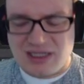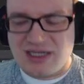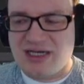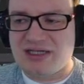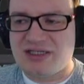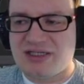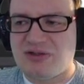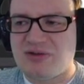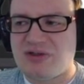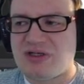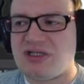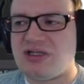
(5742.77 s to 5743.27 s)

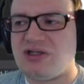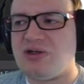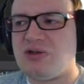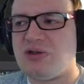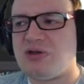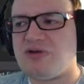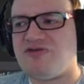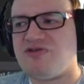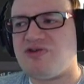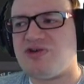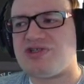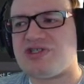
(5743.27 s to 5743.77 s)
you can
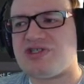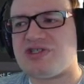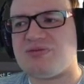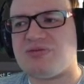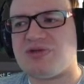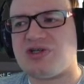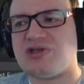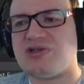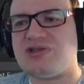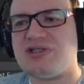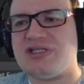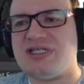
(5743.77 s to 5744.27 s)
look for some
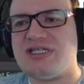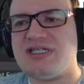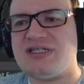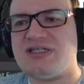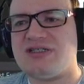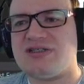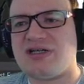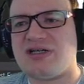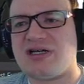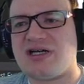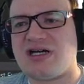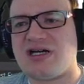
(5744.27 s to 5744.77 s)

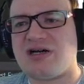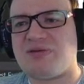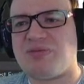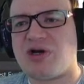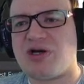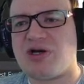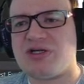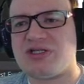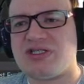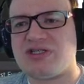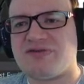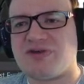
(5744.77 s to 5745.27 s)
early
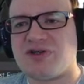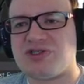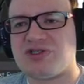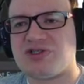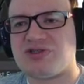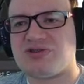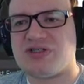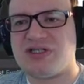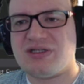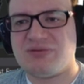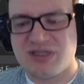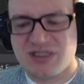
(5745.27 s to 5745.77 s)
parts of our
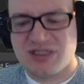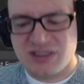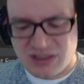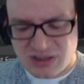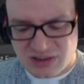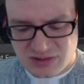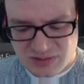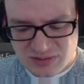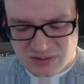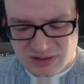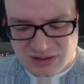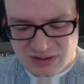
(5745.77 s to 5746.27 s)
stream
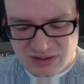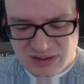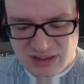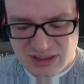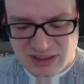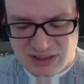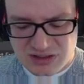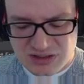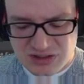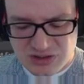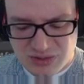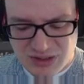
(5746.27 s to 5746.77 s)

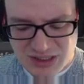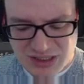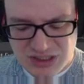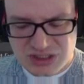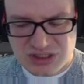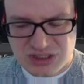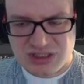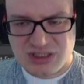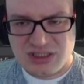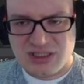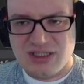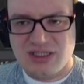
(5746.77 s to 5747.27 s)
in
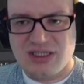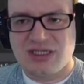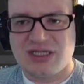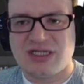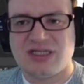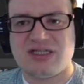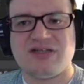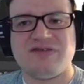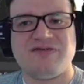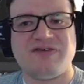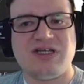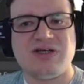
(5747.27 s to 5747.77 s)
Twitch
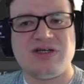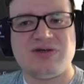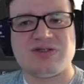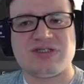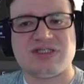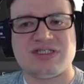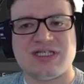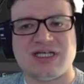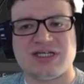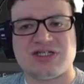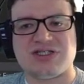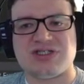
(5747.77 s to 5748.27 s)
in the videos
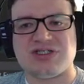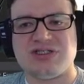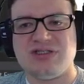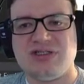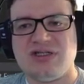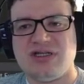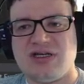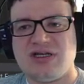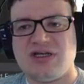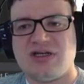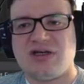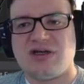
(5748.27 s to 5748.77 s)

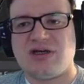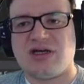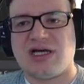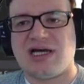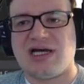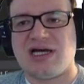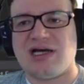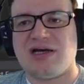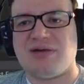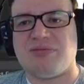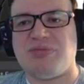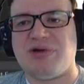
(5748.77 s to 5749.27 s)
section,
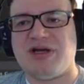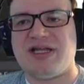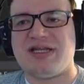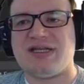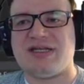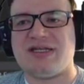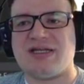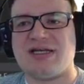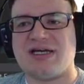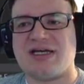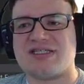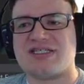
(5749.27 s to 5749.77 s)
but
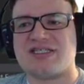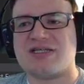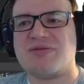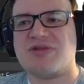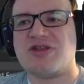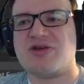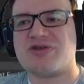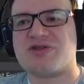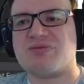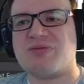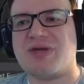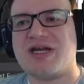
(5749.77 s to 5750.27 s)
some of
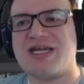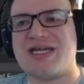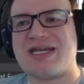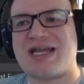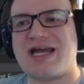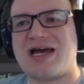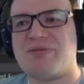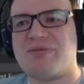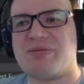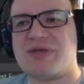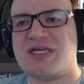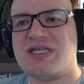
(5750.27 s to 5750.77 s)
those might
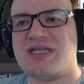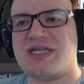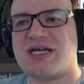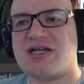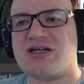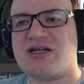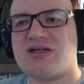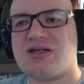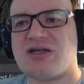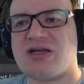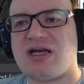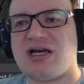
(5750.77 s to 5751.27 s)
not be
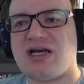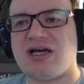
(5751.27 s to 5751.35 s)
there.